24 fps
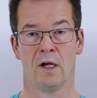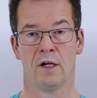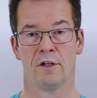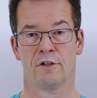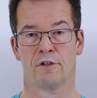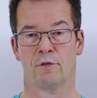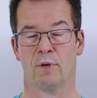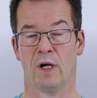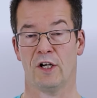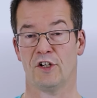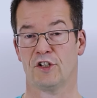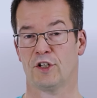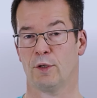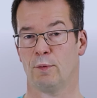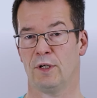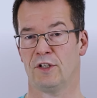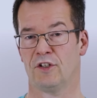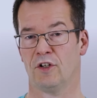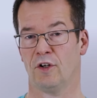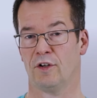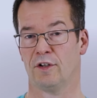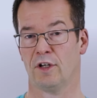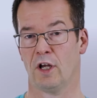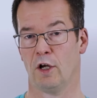So actually we
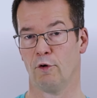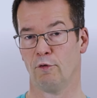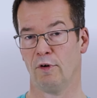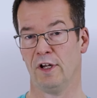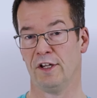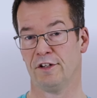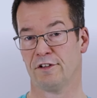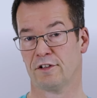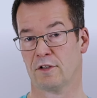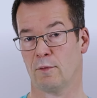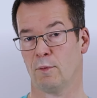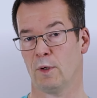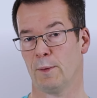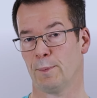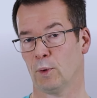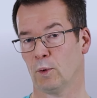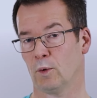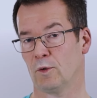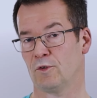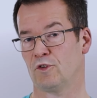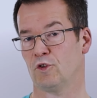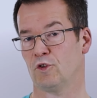took no risk, and we brought